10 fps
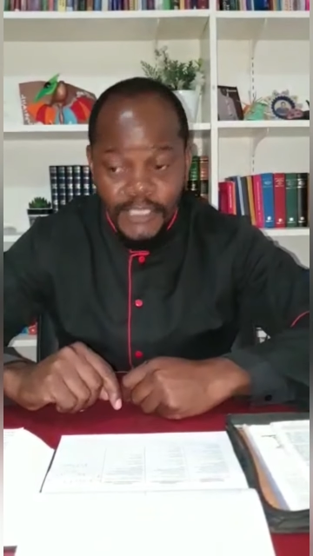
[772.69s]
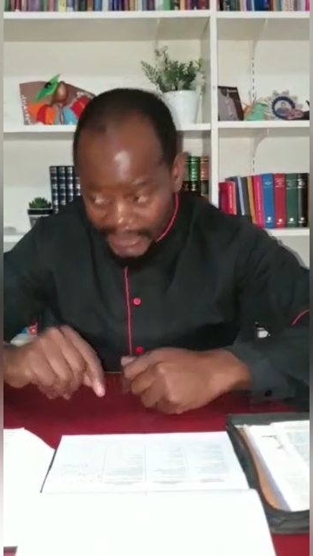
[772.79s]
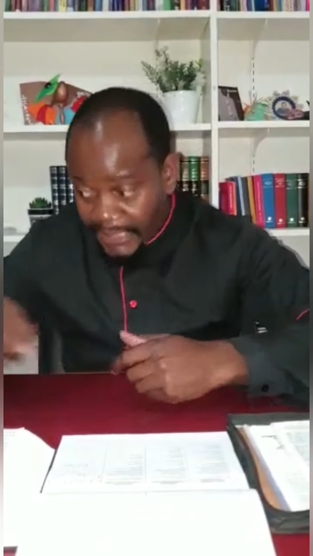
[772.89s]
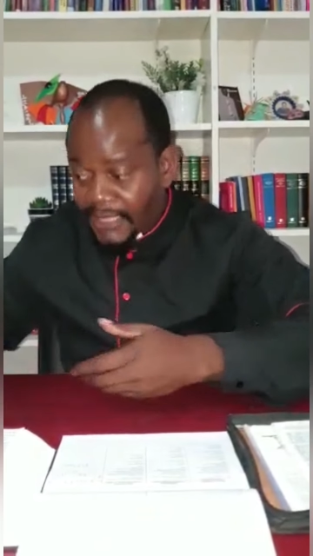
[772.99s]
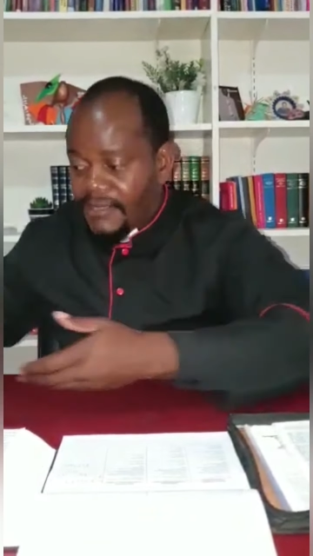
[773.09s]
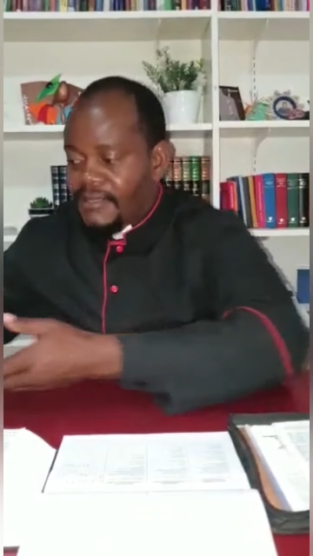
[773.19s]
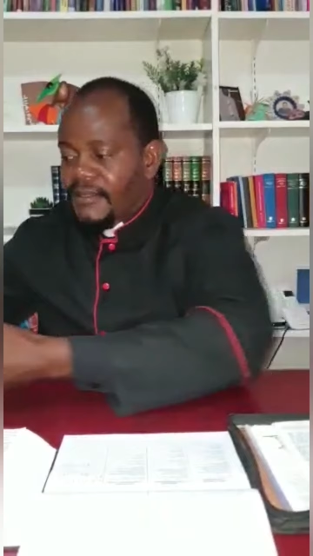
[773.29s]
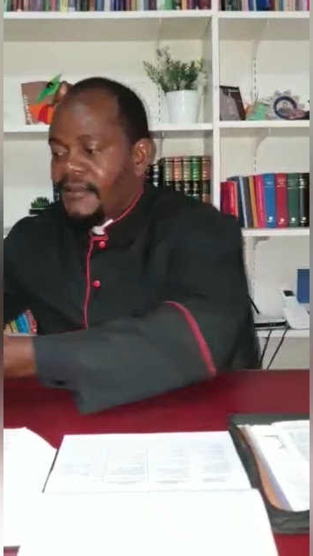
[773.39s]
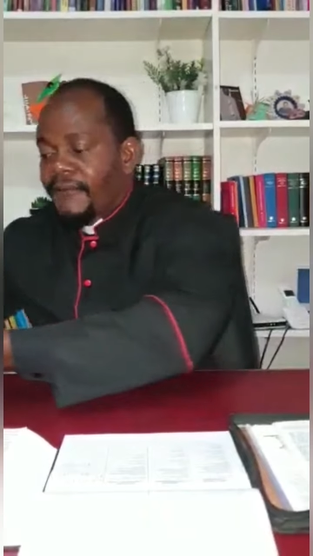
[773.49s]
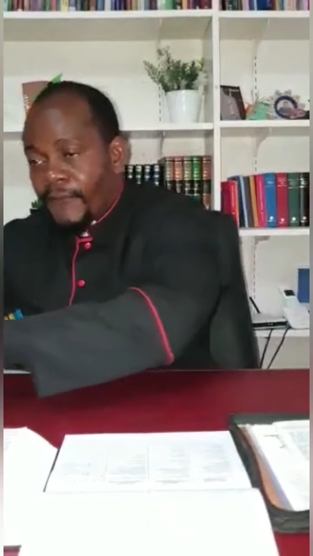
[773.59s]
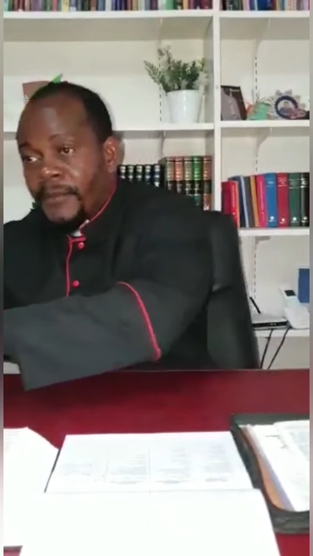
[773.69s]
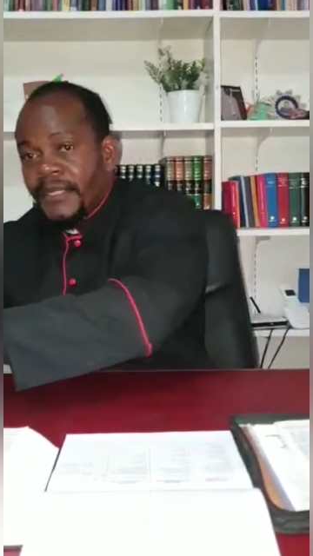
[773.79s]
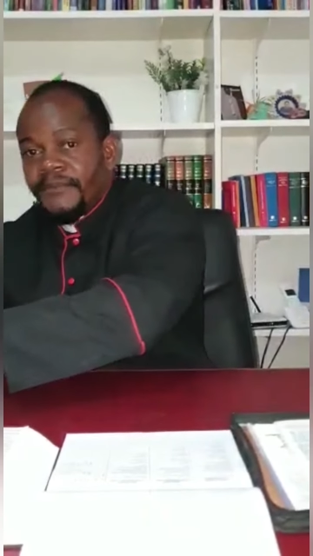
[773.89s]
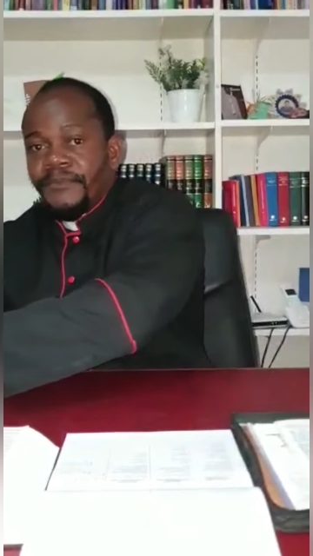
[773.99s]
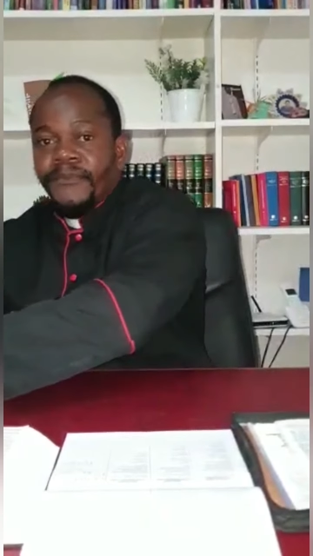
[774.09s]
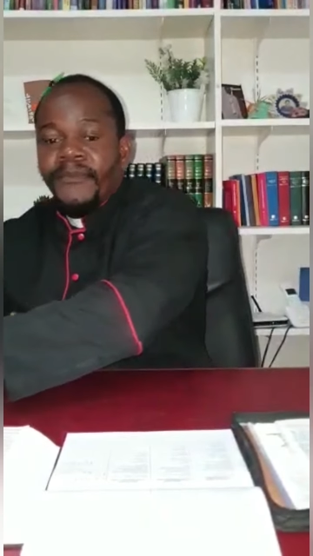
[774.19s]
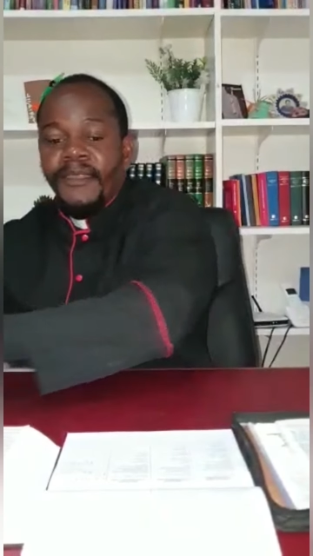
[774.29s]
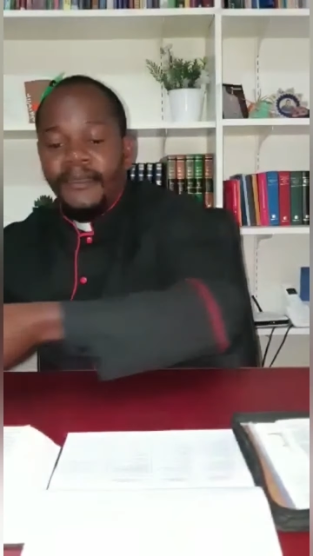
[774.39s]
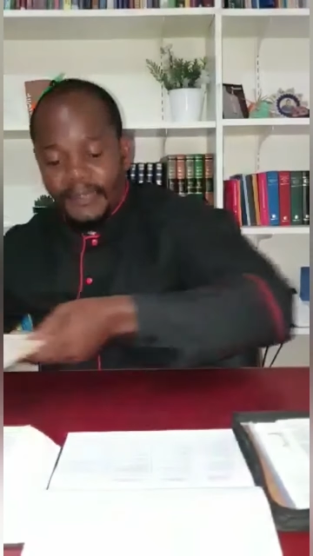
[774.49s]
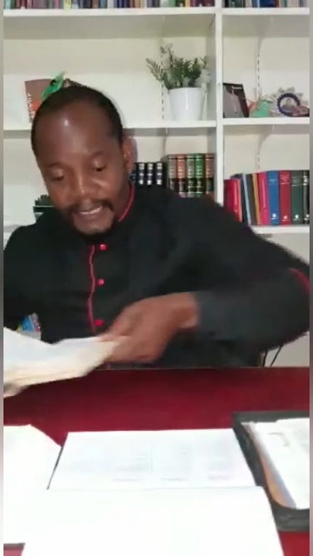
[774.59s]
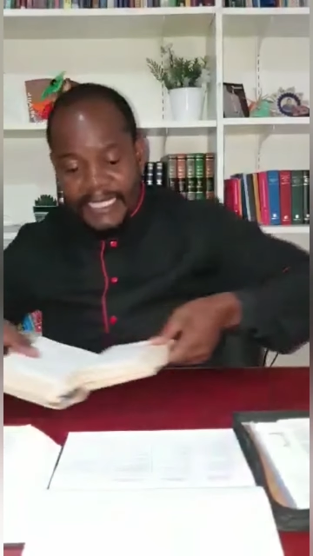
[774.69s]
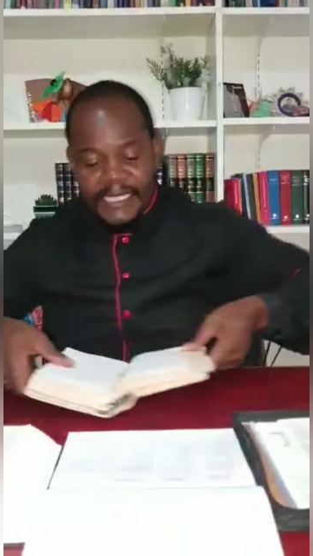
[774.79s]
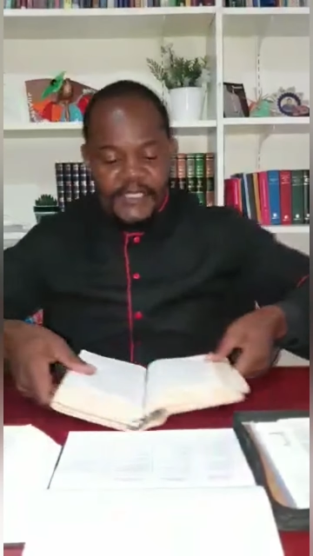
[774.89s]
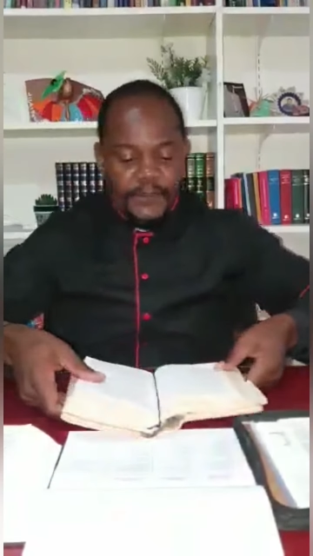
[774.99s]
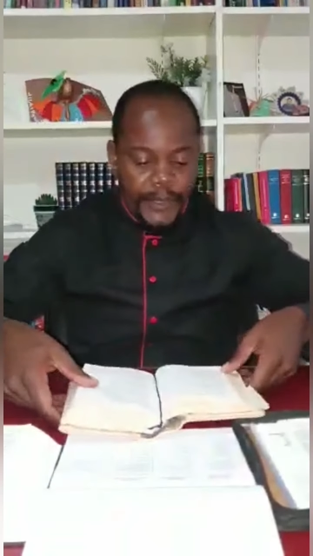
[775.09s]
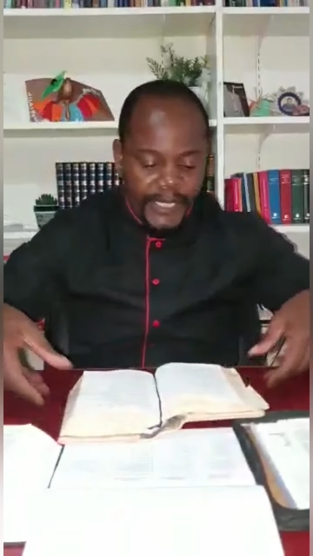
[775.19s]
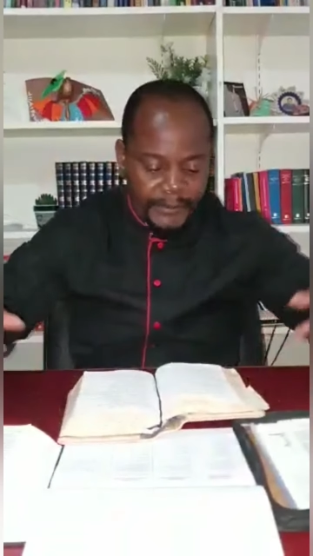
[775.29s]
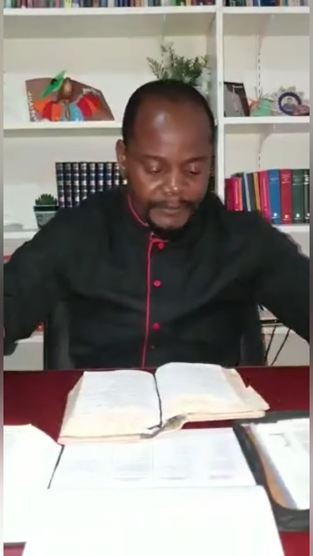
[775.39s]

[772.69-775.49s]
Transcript: did it for me. Let us pray.